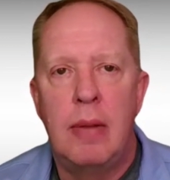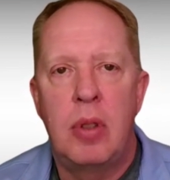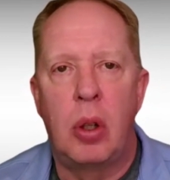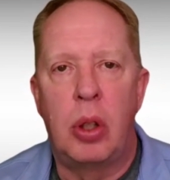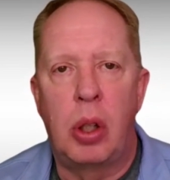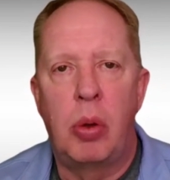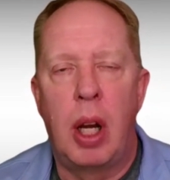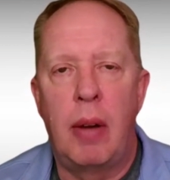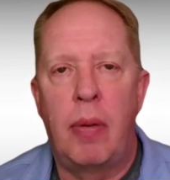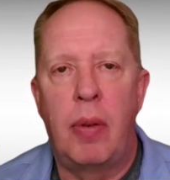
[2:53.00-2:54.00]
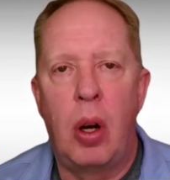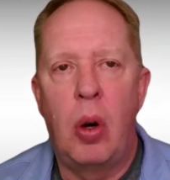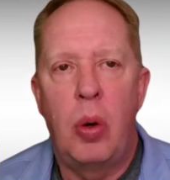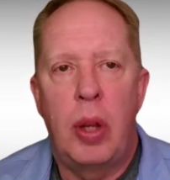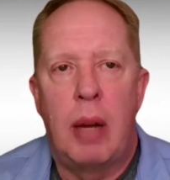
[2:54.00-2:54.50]
So to create
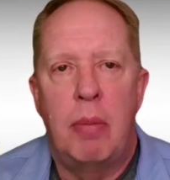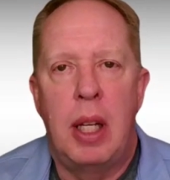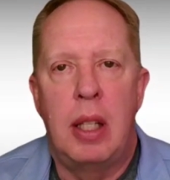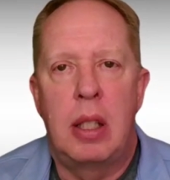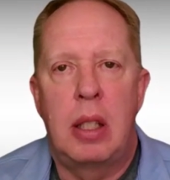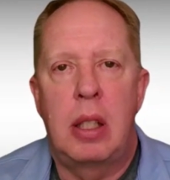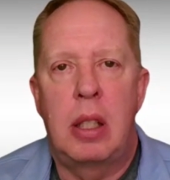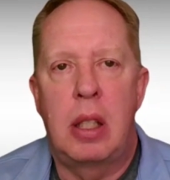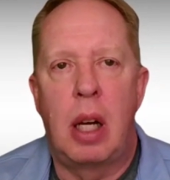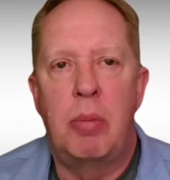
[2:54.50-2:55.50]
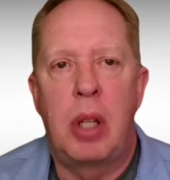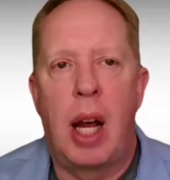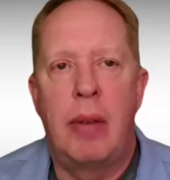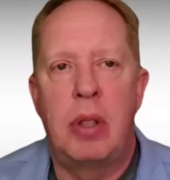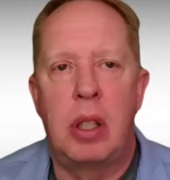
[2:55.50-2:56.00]
flow, that means
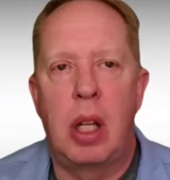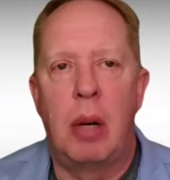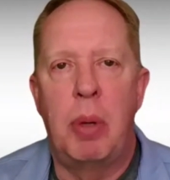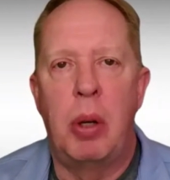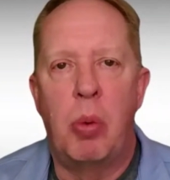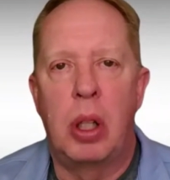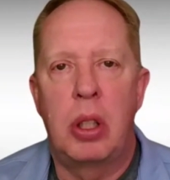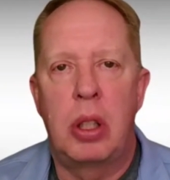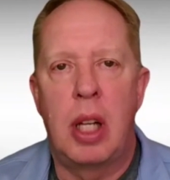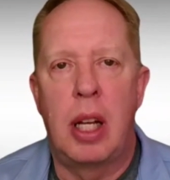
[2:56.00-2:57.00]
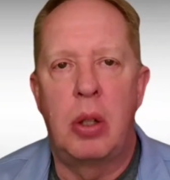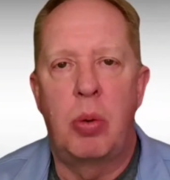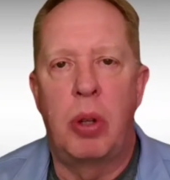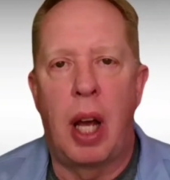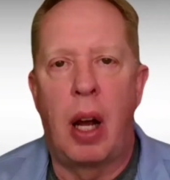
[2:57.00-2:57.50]
sometimes there's going to be work
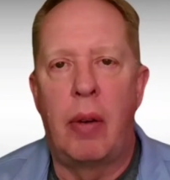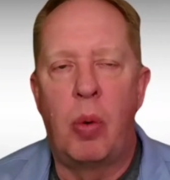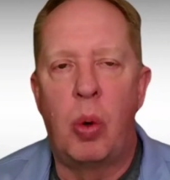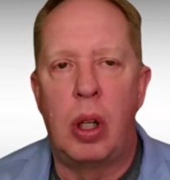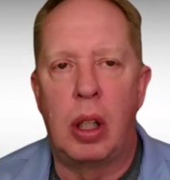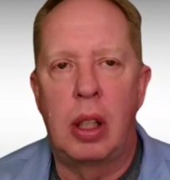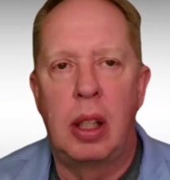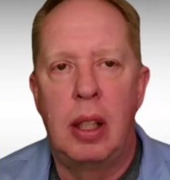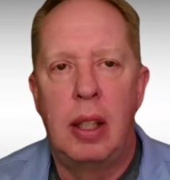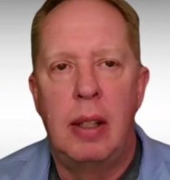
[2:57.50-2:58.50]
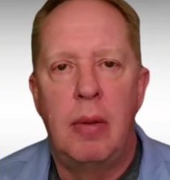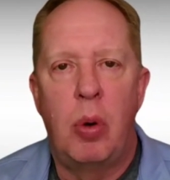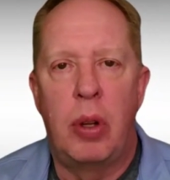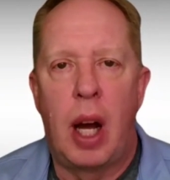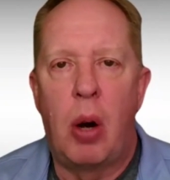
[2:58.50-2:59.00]
centers without work.
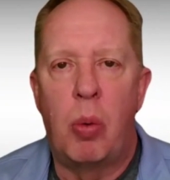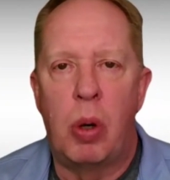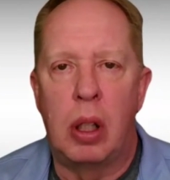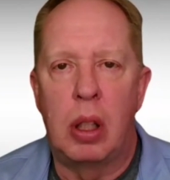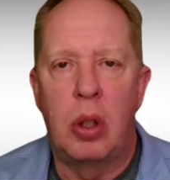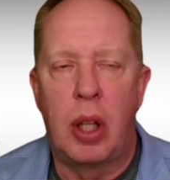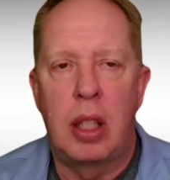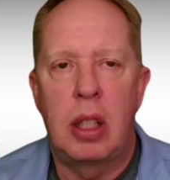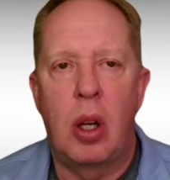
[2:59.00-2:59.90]
So that's